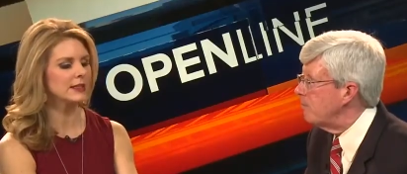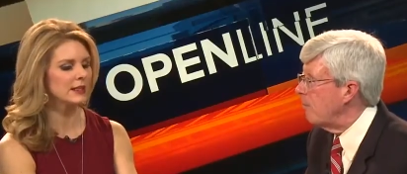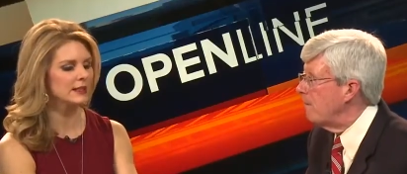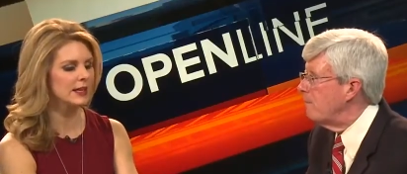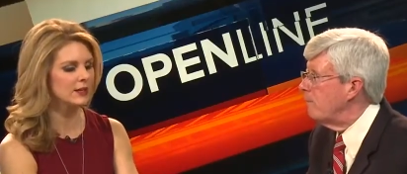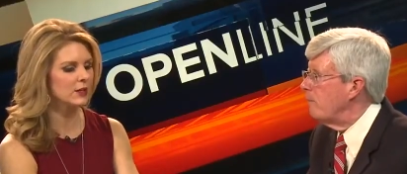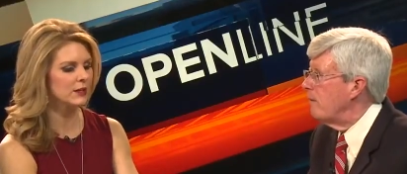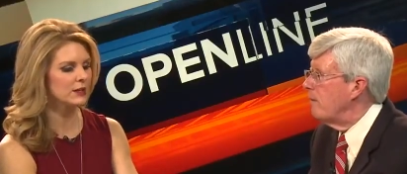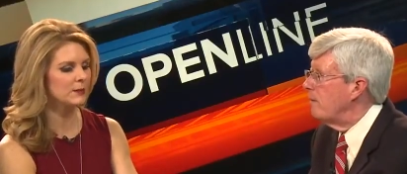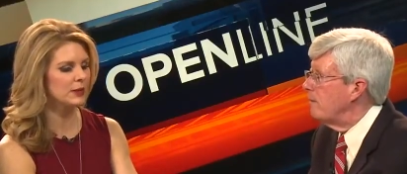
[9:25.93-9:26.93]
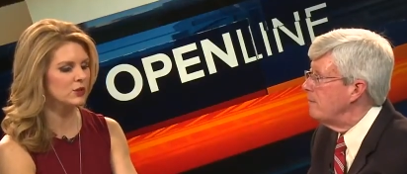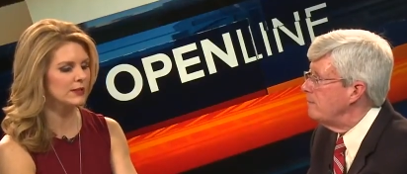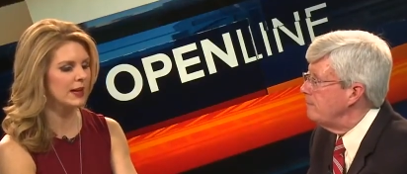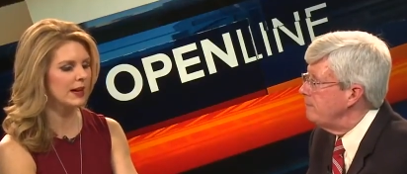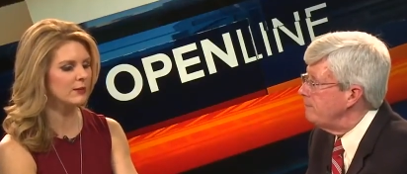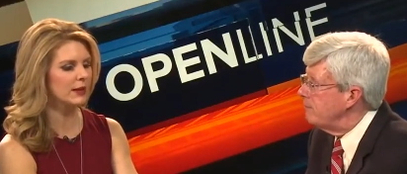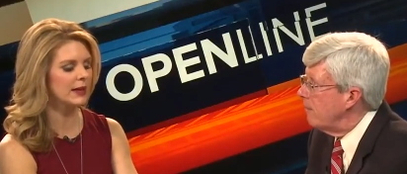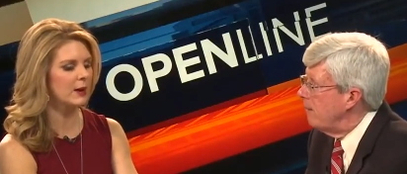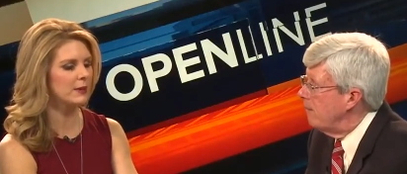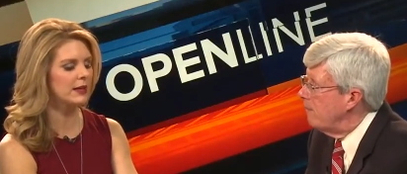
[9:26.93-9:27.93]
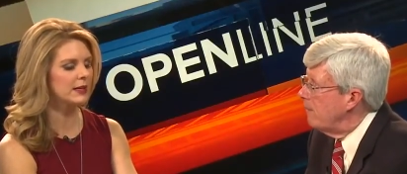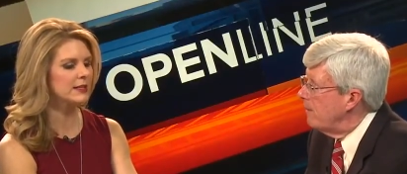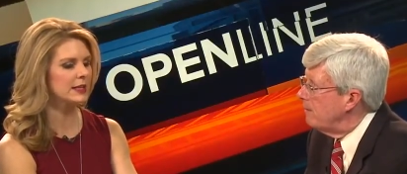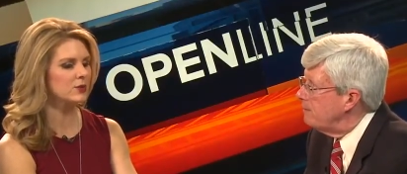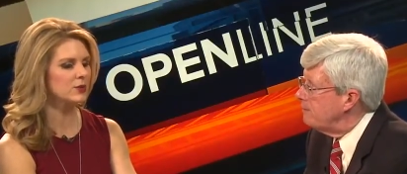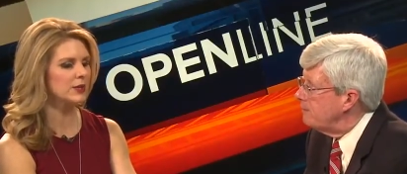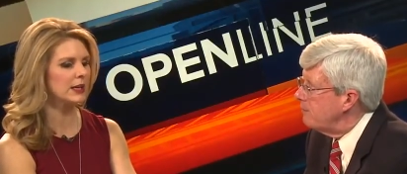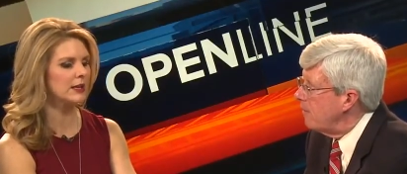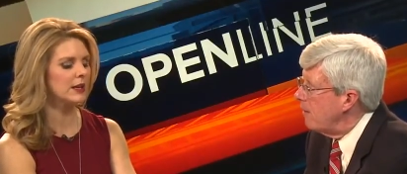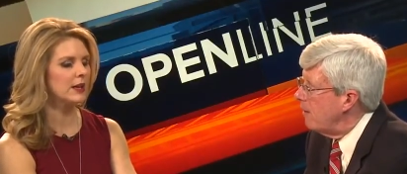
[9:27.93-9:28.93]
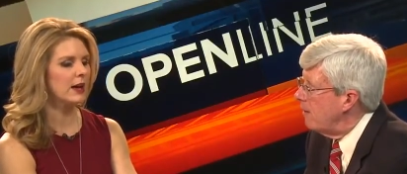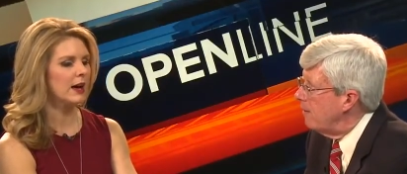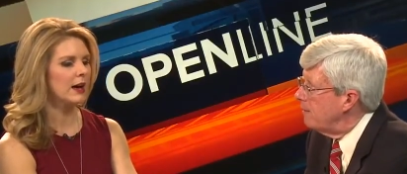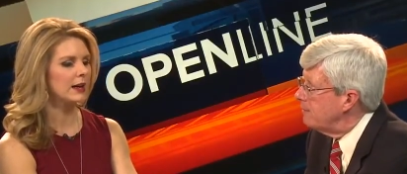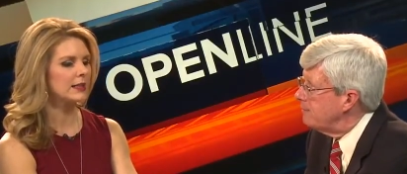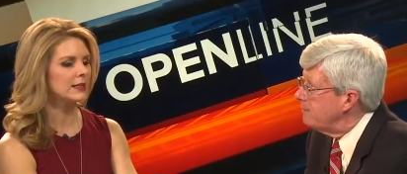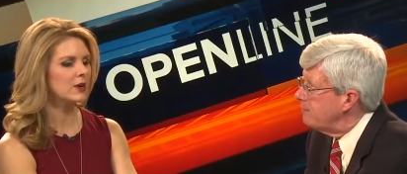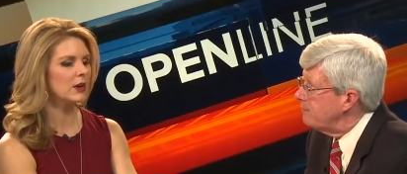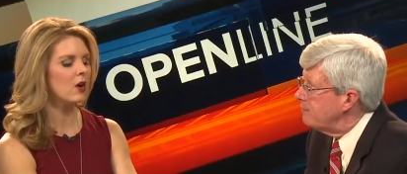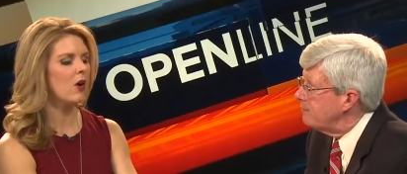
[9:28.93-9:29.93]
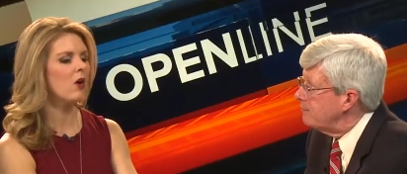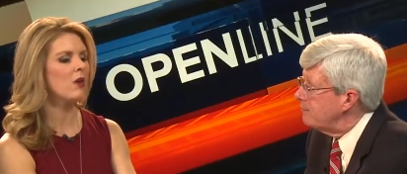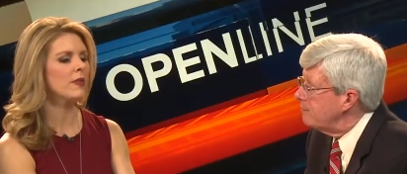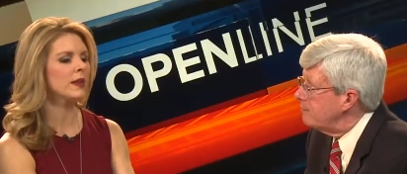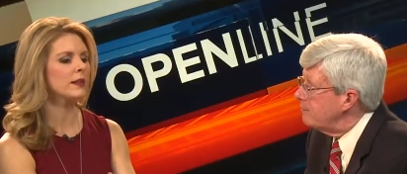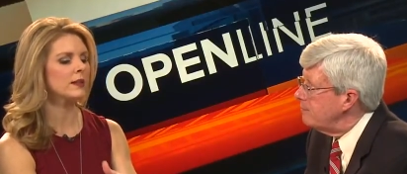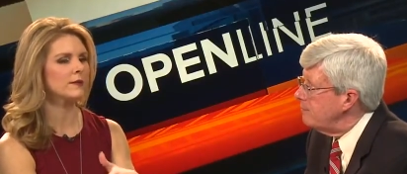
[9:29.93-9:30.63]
Speaker 1: the state the state speech aside right now, but it is interesting uh, considering all that,